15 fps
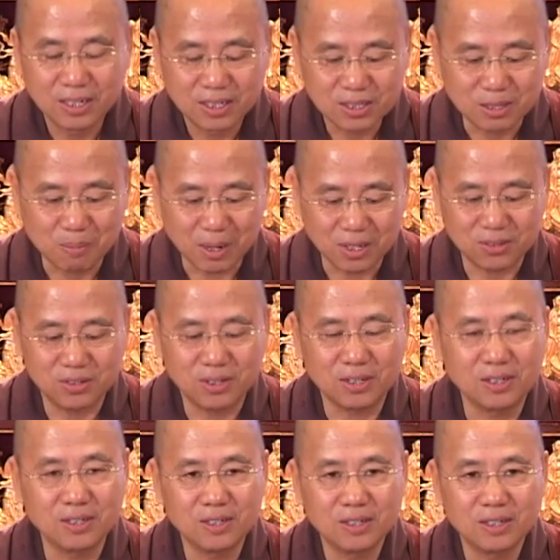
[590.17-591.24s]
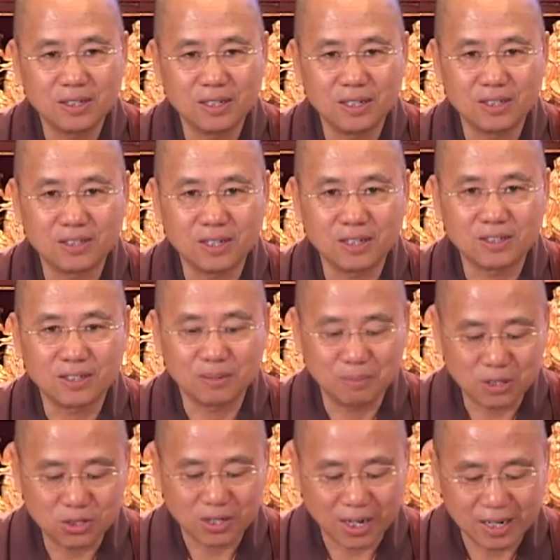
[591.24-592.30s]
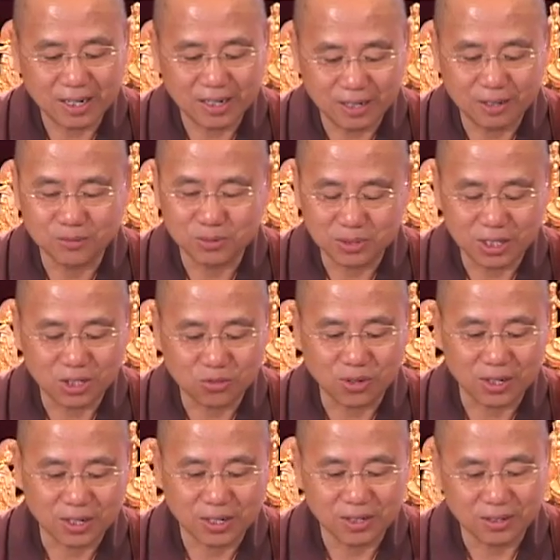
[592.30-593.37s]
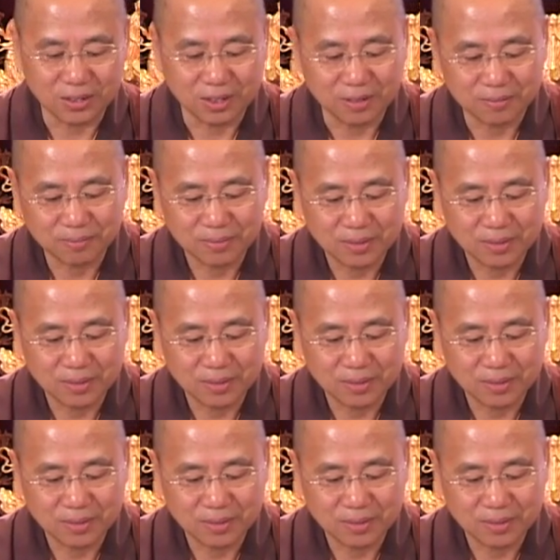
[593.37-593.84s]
Samadhi, it's a much higher level than tranquility.